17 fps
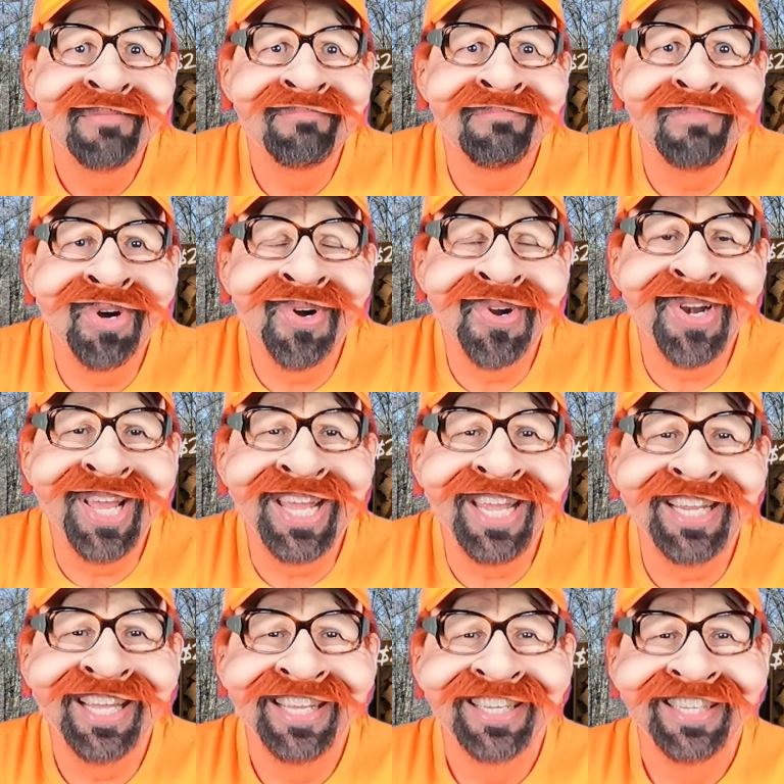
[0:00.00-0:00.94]

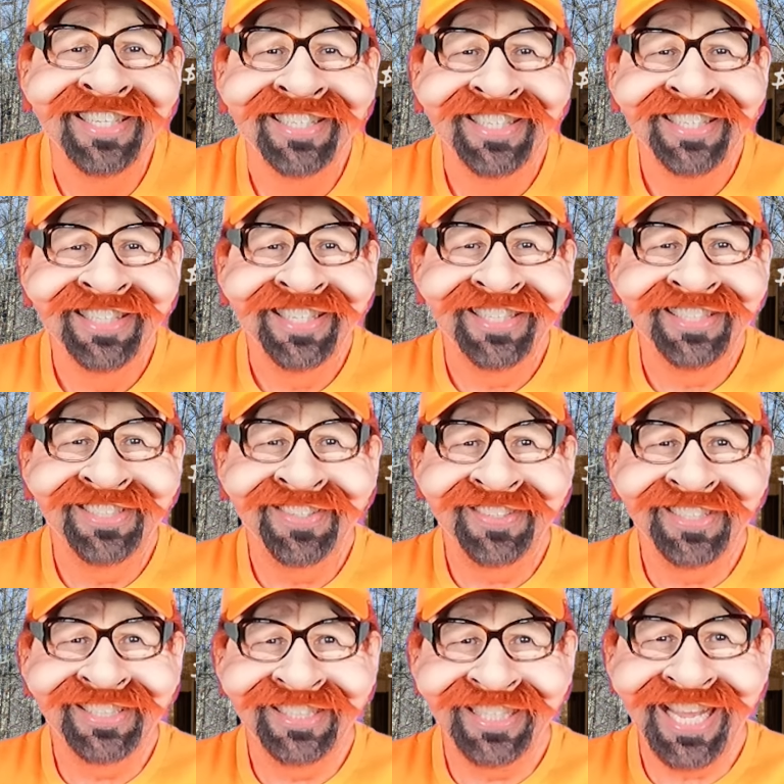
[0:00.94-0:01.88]
morning. As you
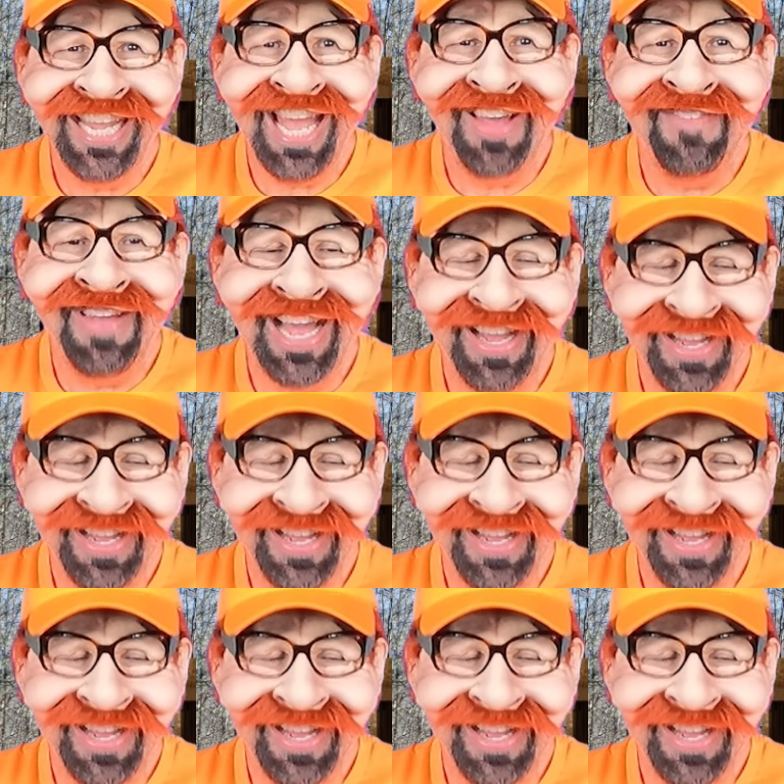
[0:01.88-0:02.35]
can see, I'm